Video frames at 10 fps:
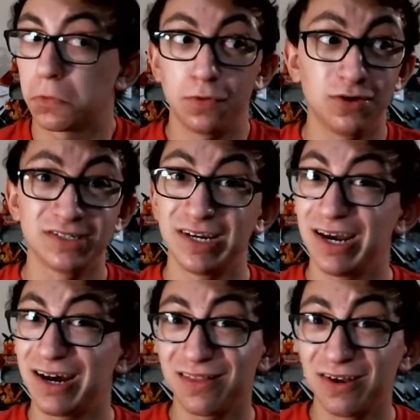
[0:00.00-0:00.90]
looks like I
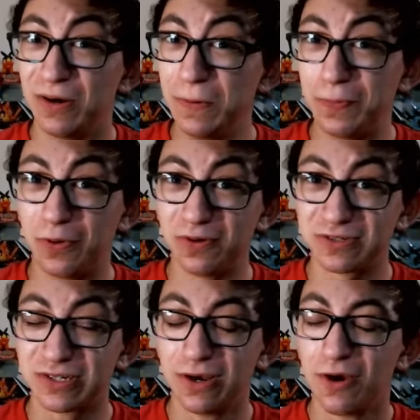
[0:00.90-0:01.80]
got the good
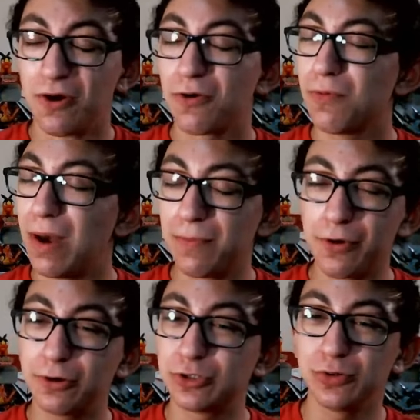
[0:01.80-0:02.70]
polls.
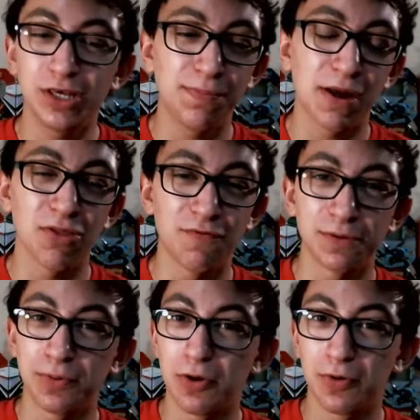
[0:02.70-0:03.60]
Remember to keep on
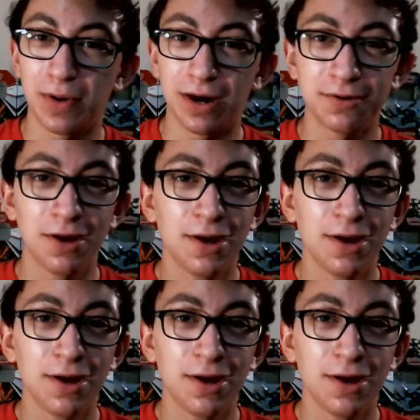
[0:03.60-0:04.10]
loving Pokemon.